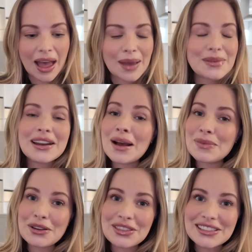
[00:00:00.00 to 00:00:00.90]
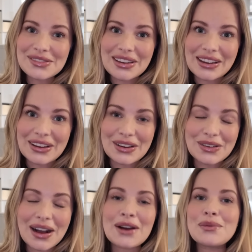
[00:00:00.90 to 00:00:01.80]
I'm gonna upload this
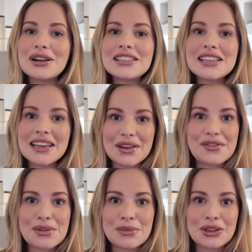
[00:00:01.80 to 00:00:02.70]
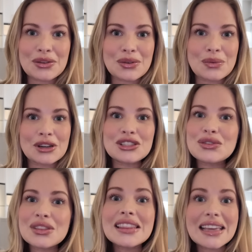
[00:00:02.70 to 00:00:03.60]
video. I want to hear from you what
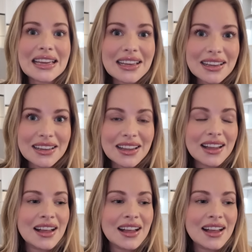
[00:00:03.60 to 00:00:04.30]
you think.